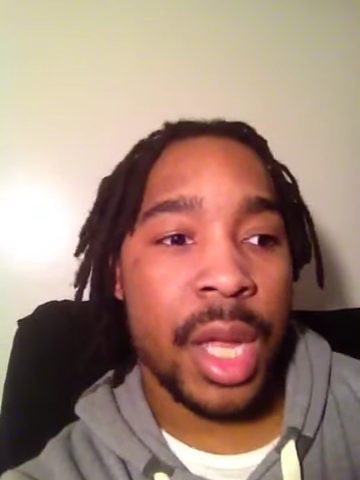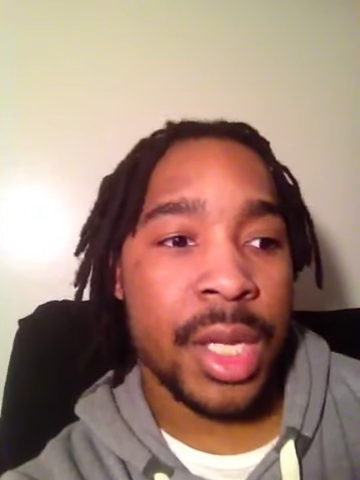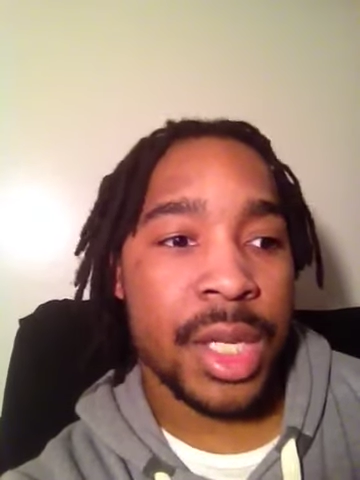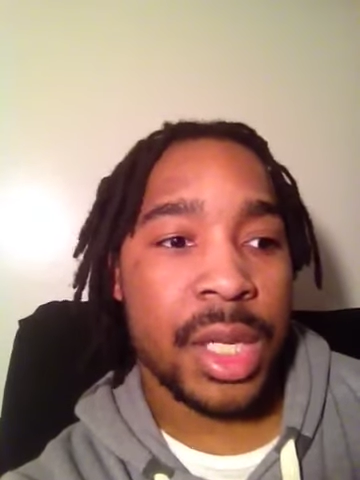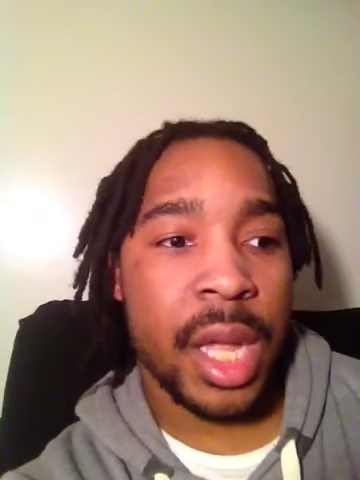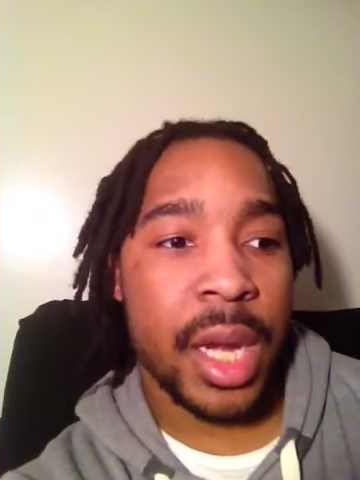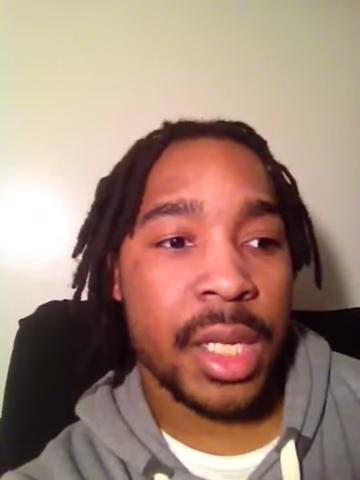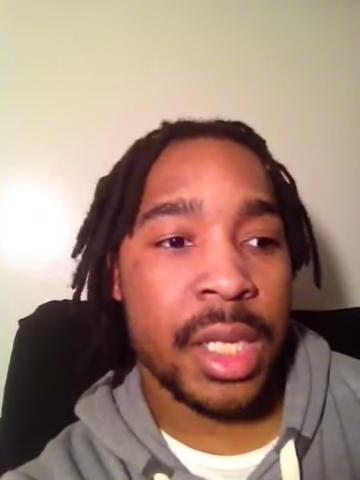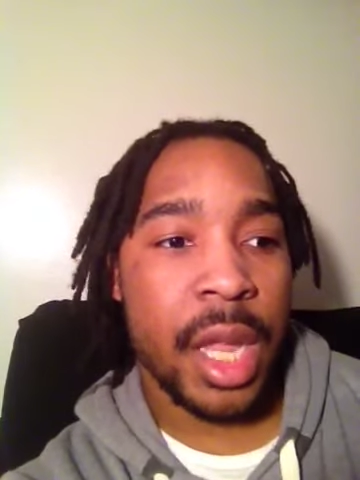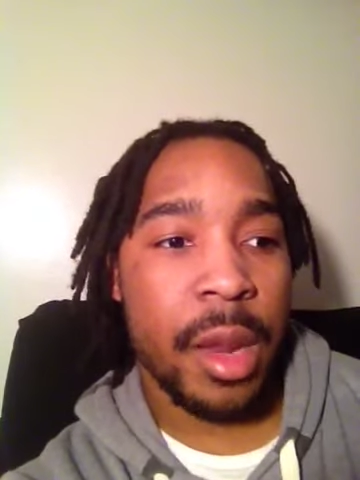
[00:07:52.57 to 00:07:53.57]
It just kind of
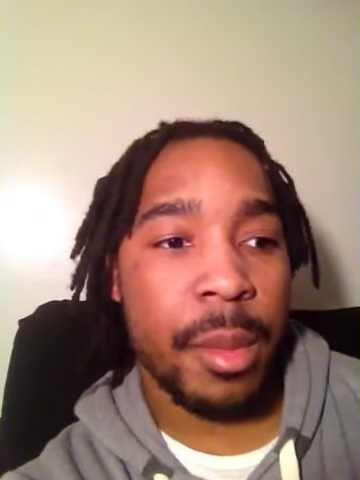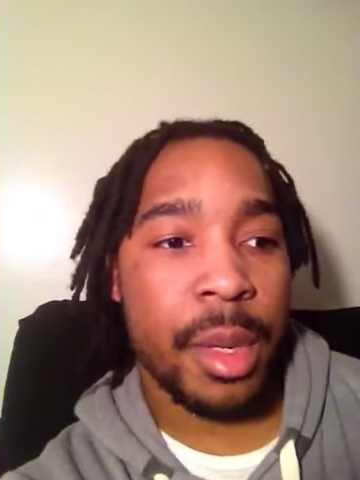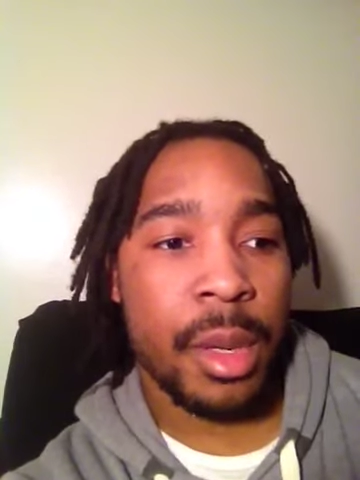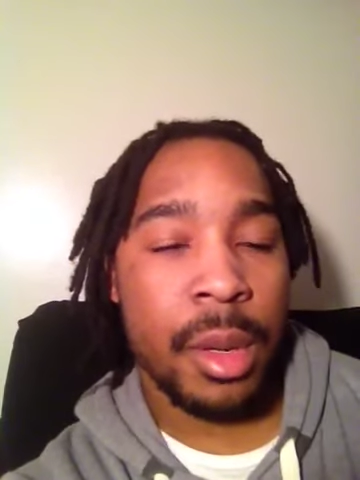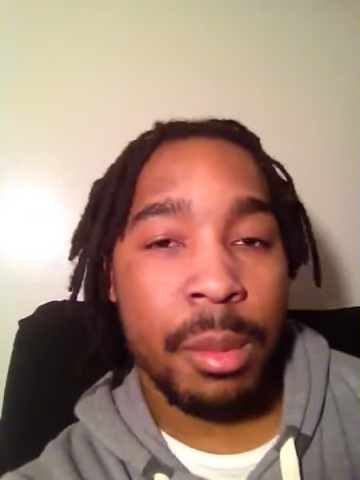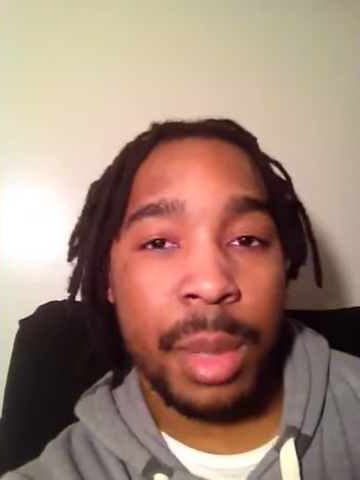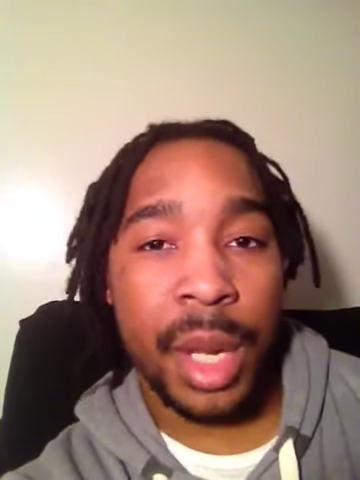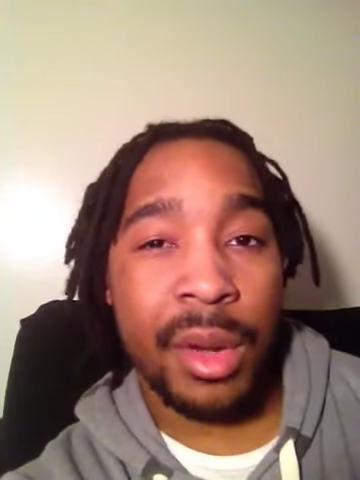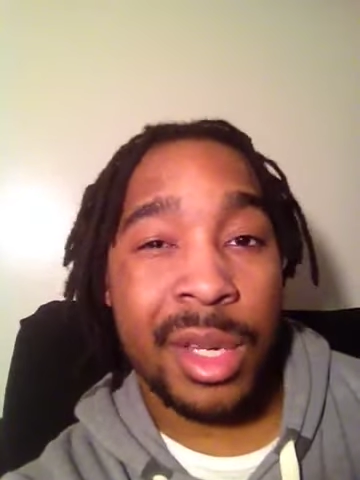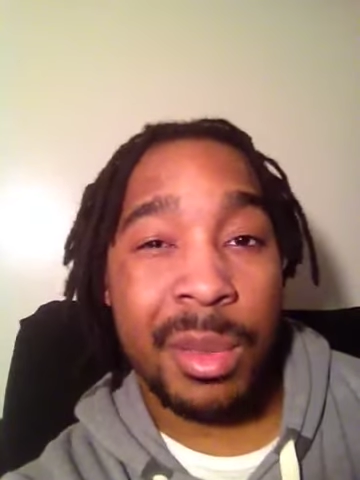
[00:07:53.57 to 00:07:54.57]
seemed
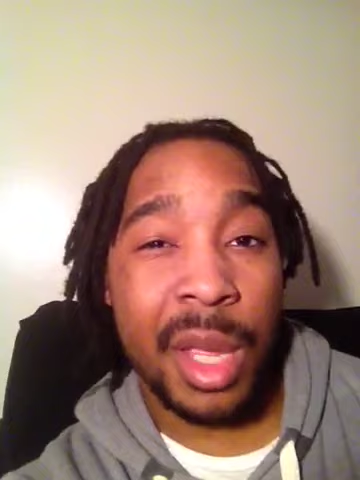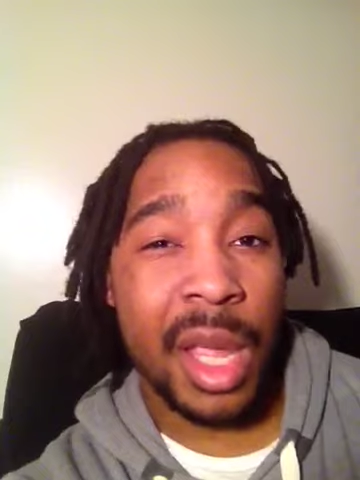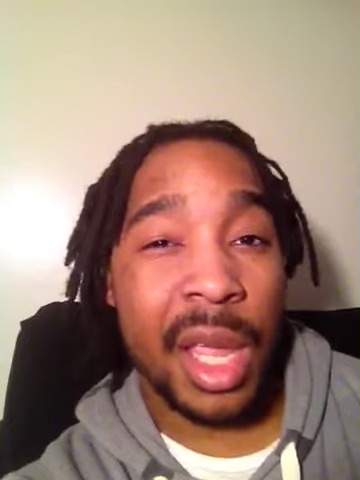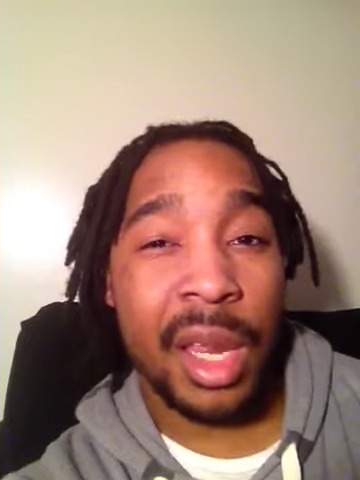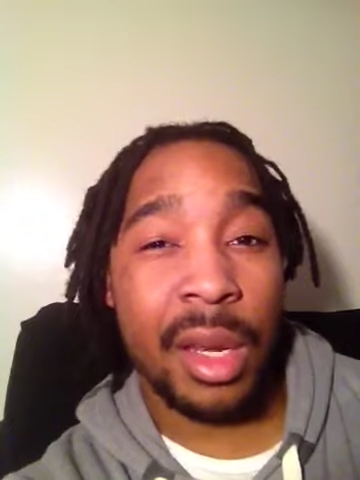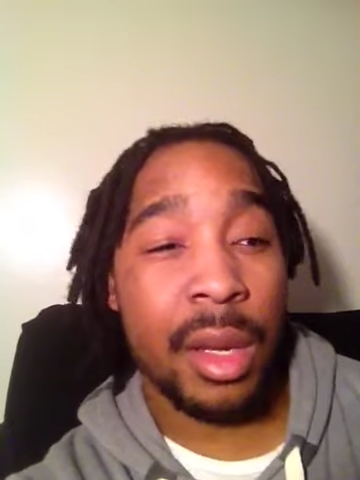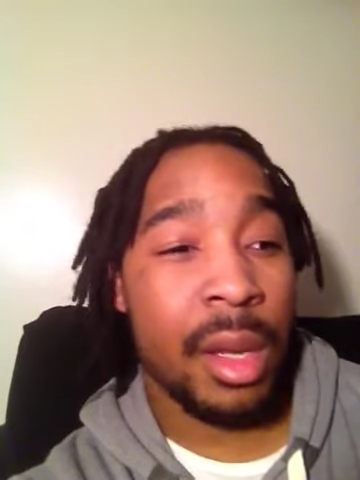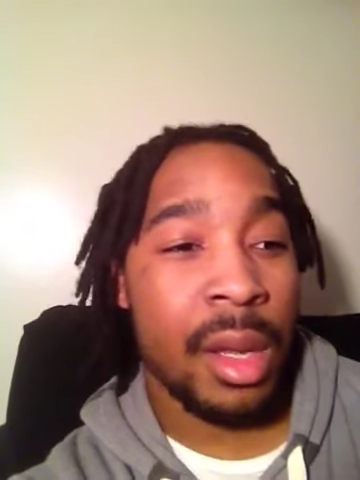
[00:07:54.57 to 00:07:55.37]
bigger to me, and